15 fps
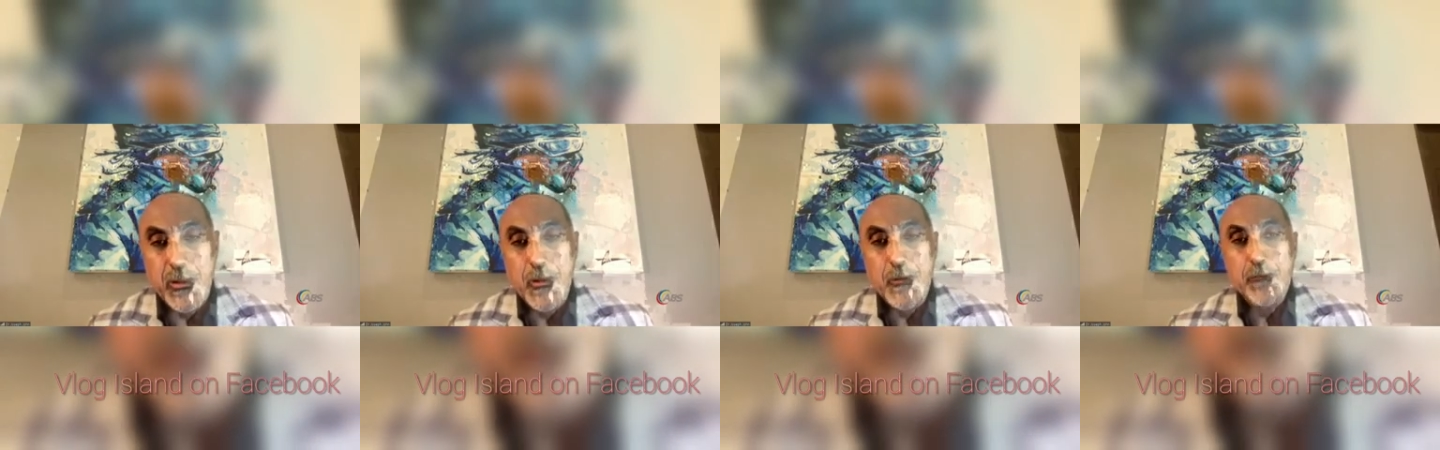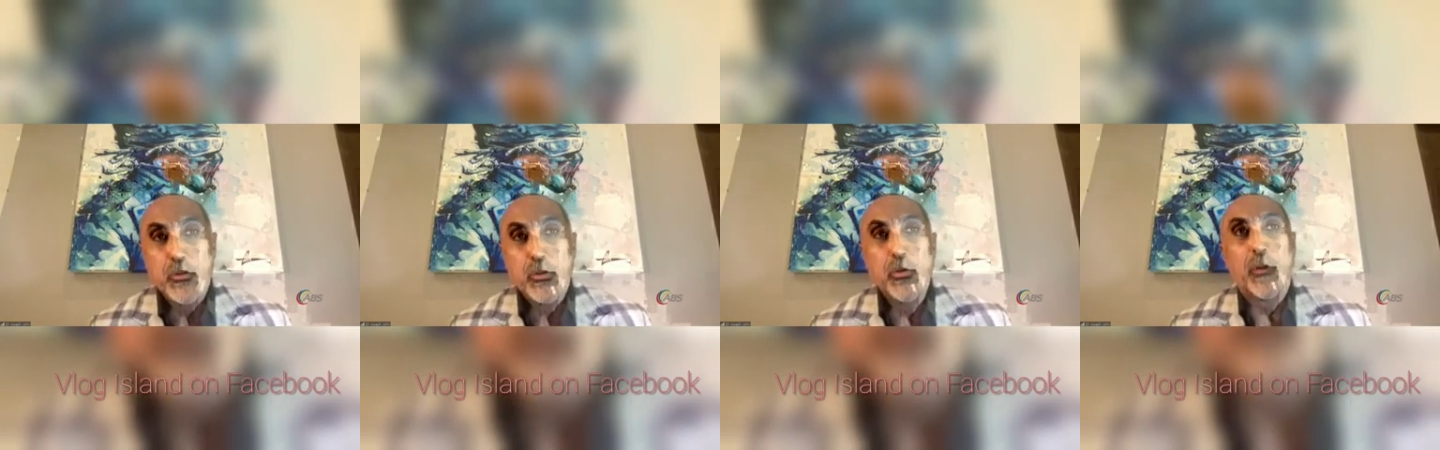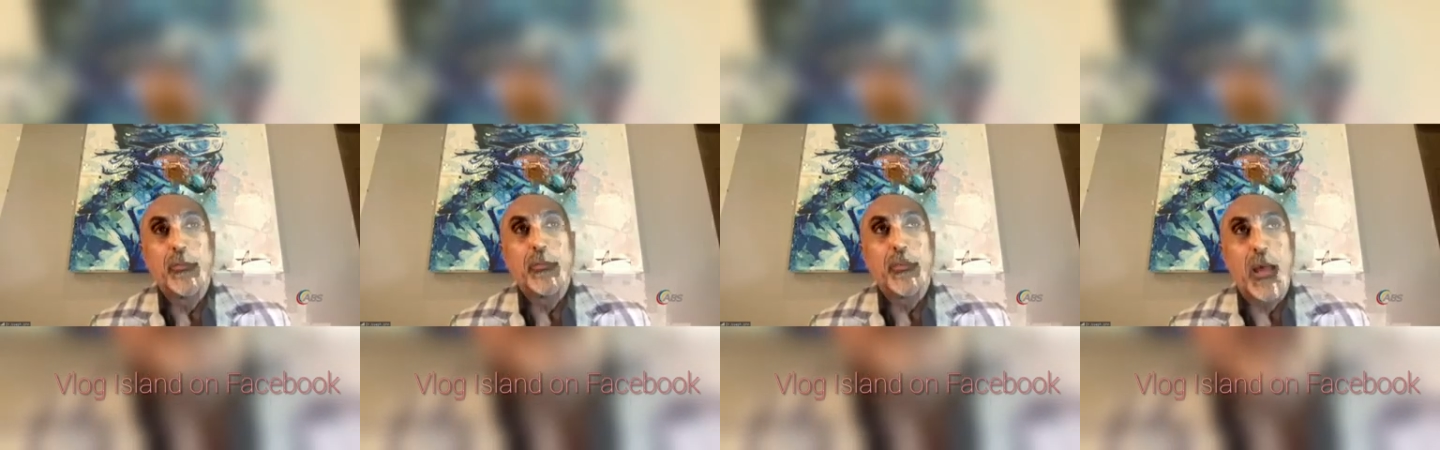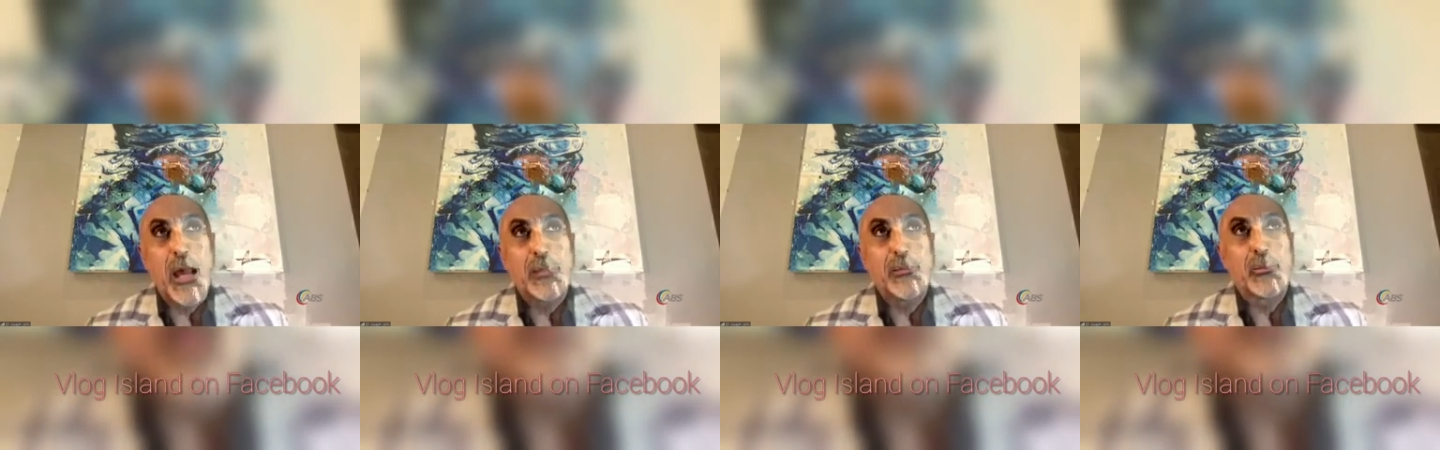you're
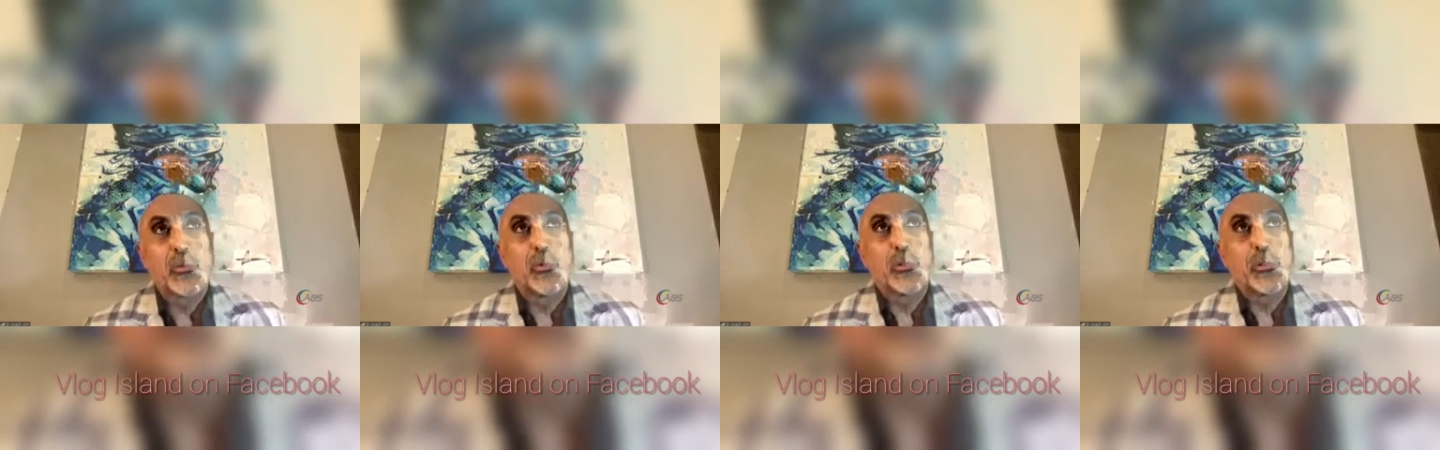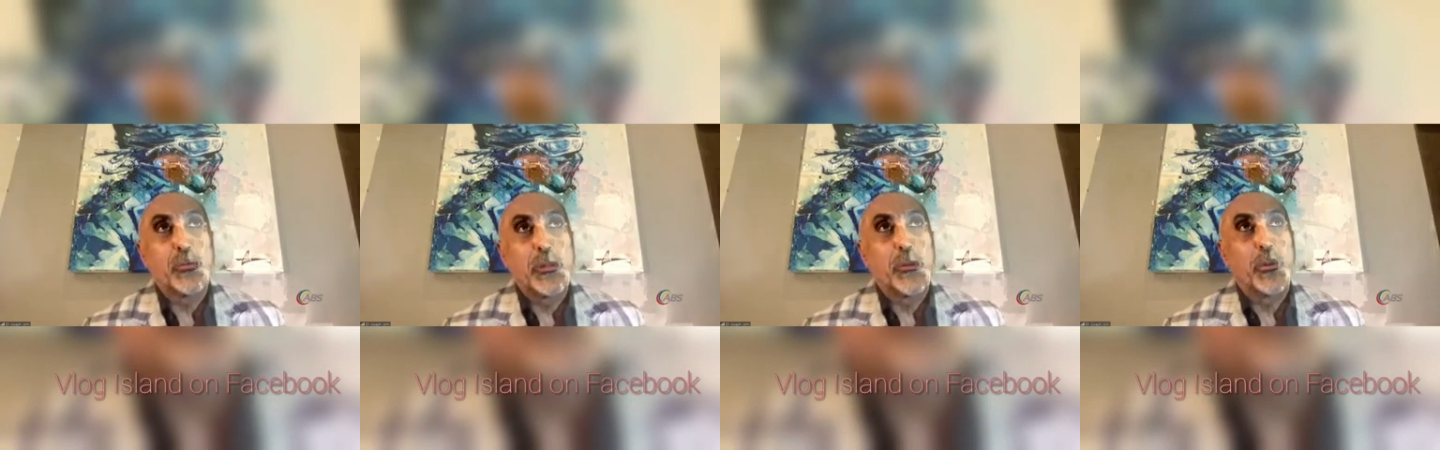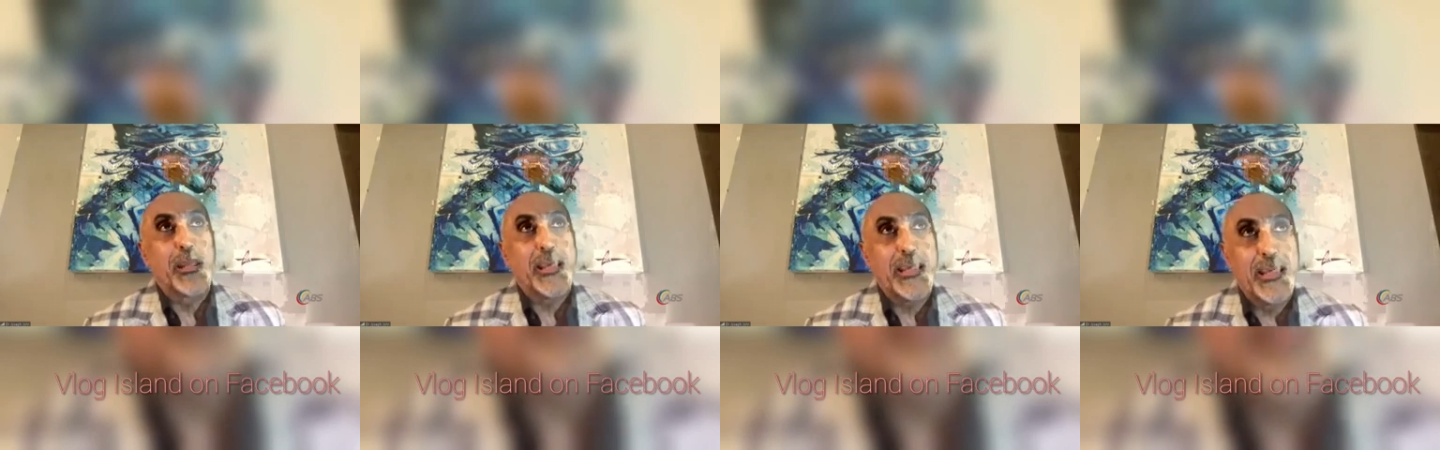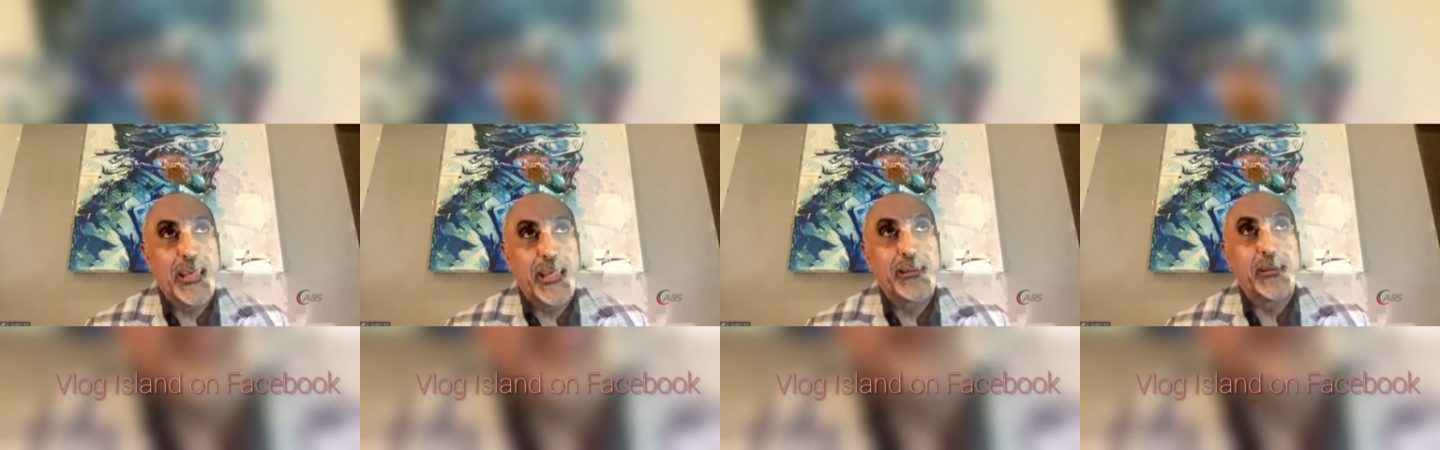not going to be able to
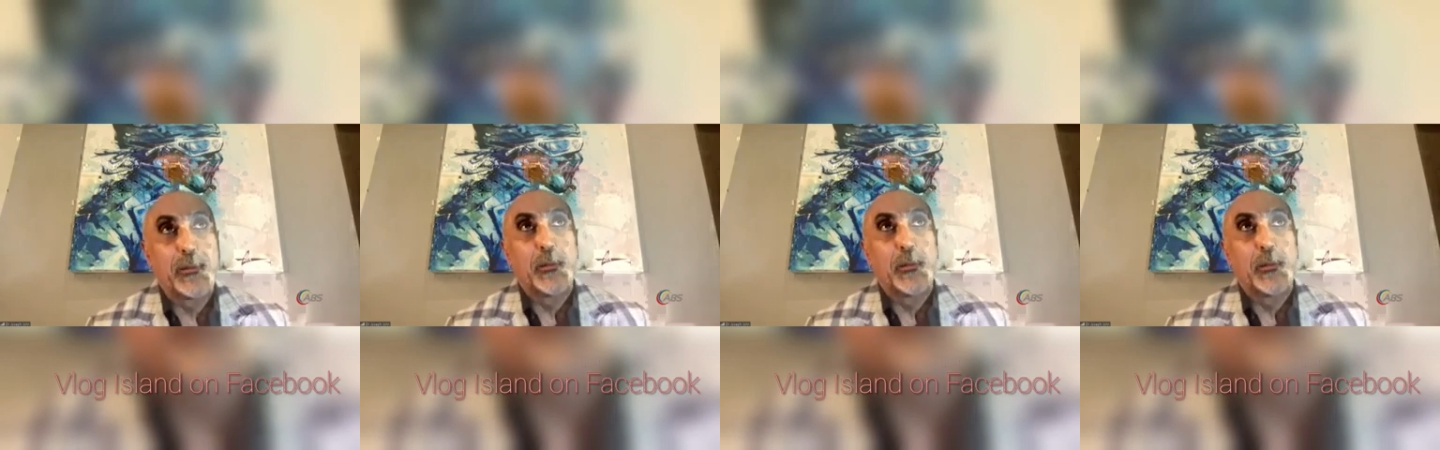handle